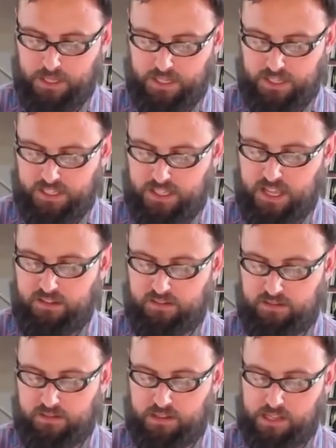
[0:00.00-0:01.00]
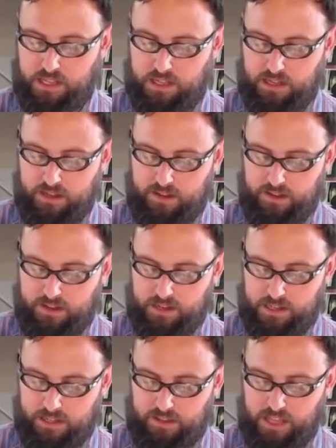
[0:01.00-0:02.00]
Yes,
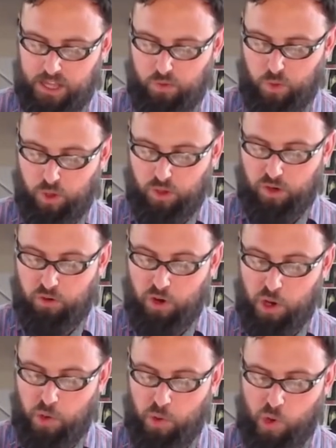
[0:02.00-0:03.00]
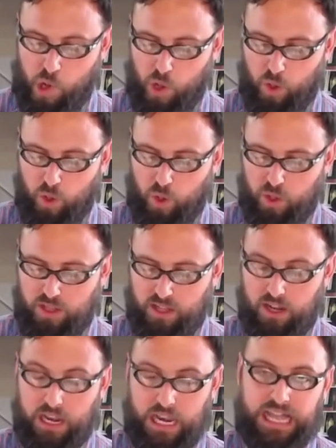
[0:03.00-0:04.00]
they will grow old
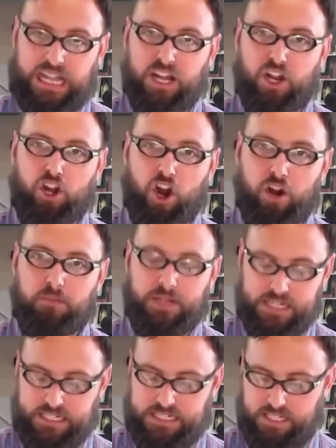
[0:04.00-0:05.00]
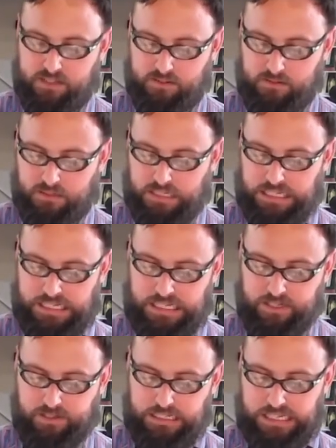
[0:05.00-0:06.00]
like a garment.
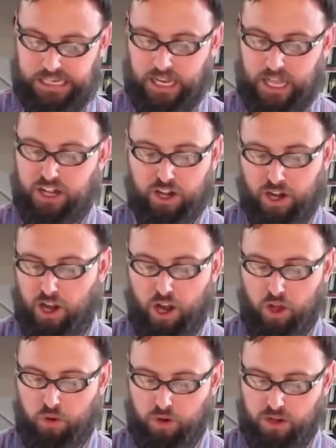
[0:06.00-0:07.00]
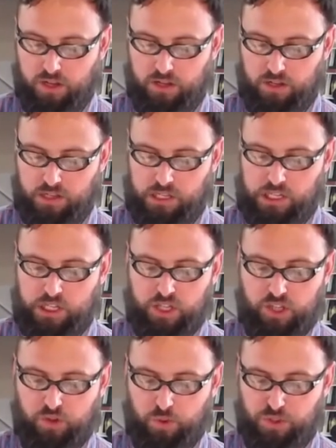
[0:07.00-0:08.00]
Like a cloak,
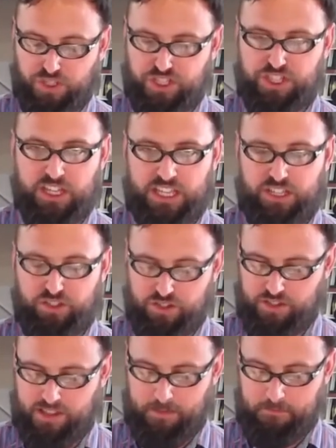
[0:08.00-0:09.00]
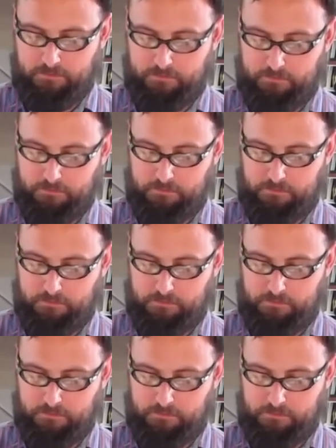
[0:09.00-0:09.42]
you will change them,